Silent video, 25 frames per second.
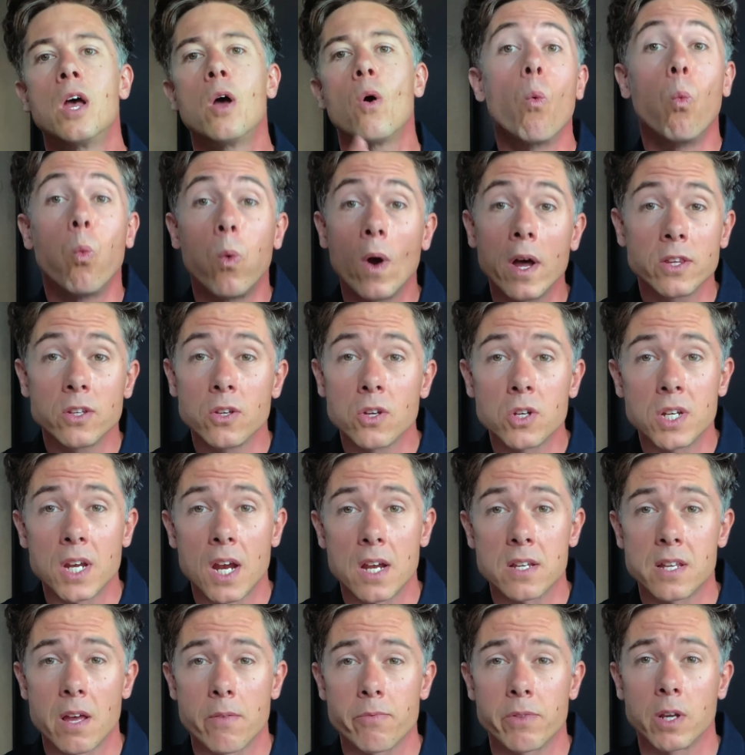When you share
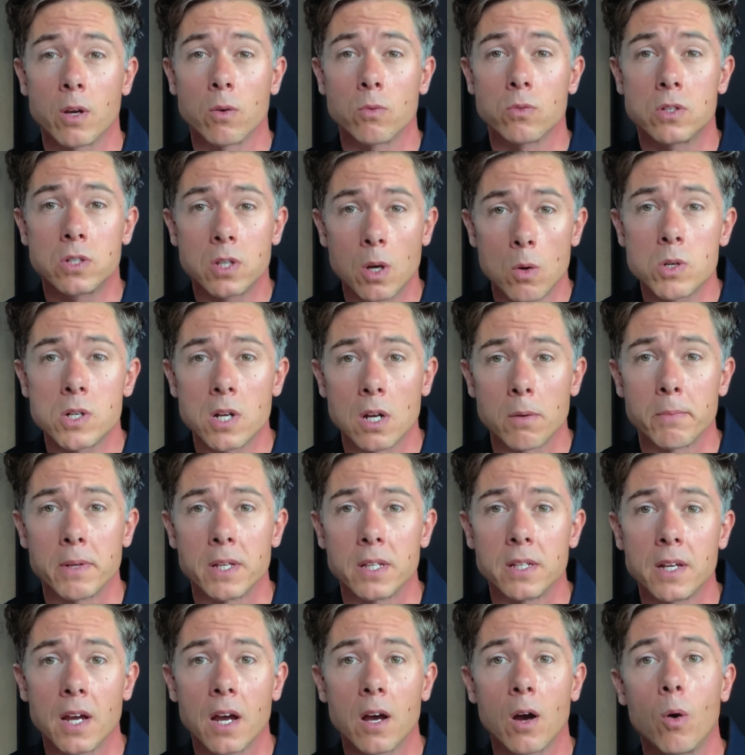something on social
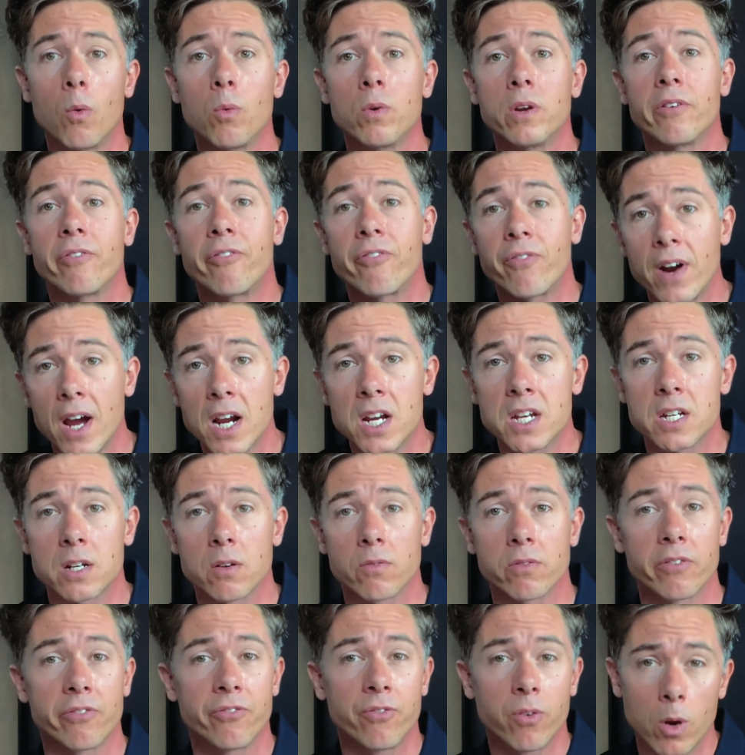media, only a fraction
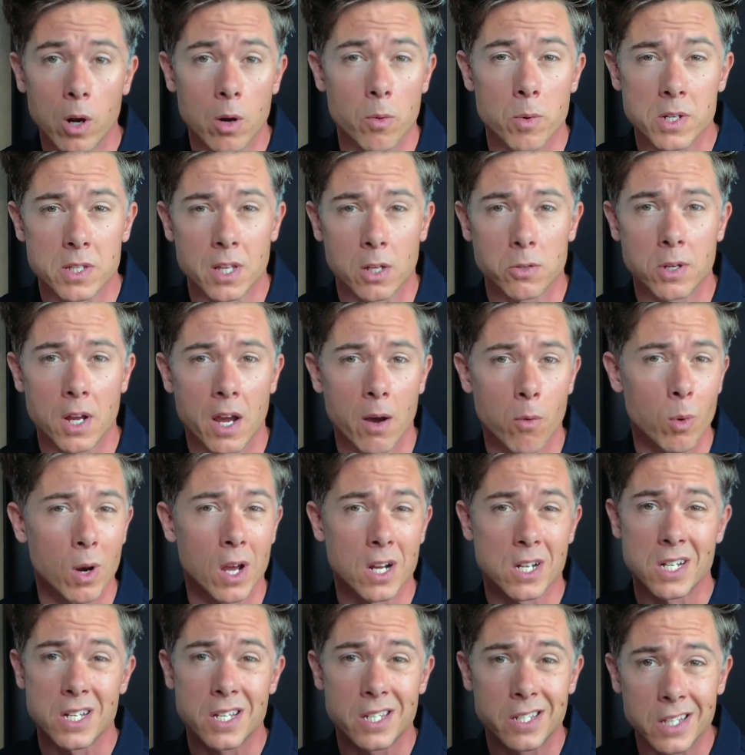of the followers that you have will
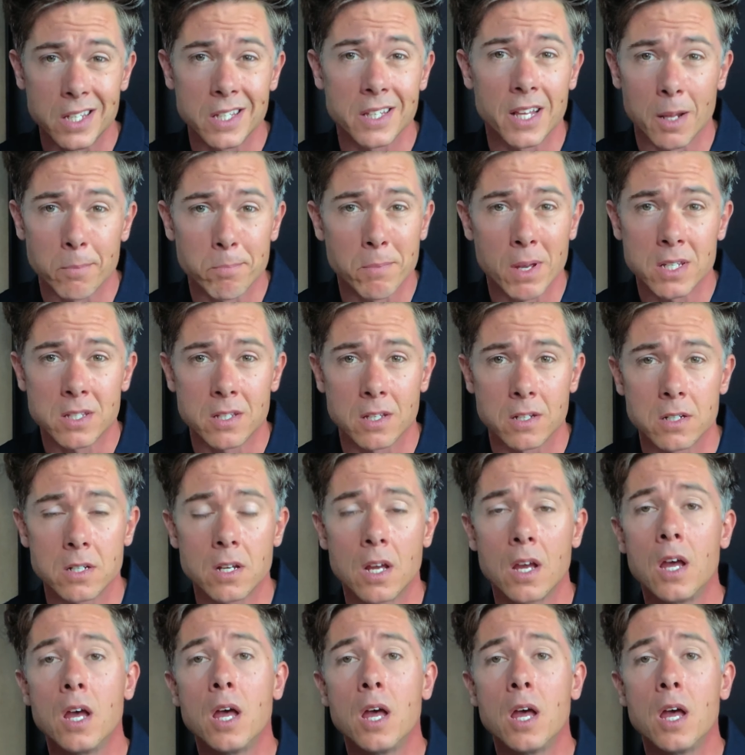actually see that message.